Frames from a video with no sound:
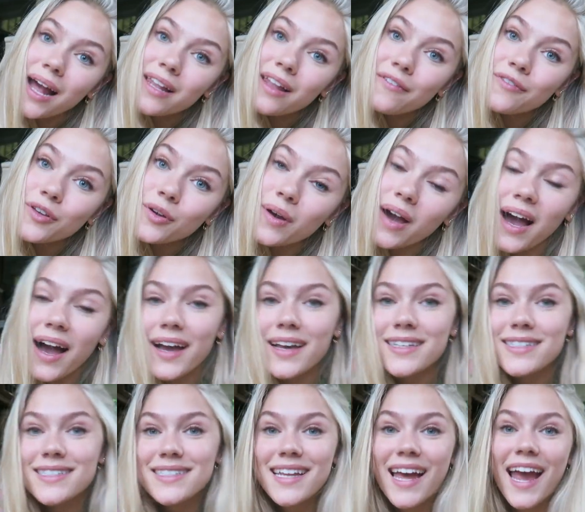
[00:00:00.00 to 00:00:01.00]
I love you
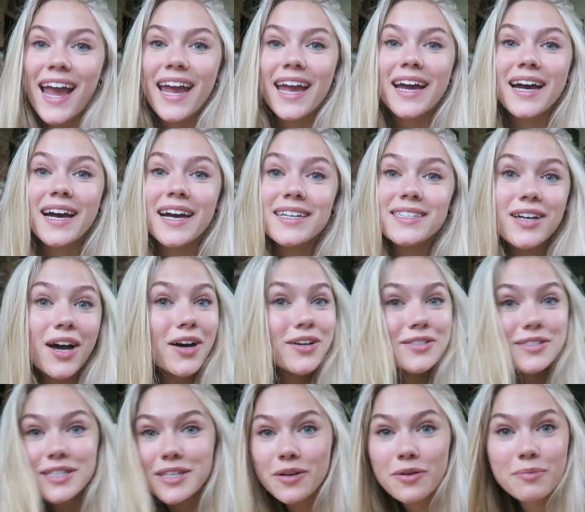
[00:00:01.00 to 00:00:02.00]
guys, and I'll
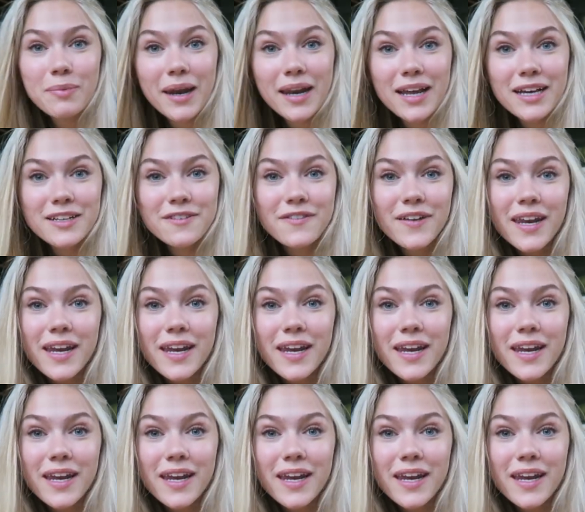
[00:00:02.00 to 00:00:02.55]
see you in my next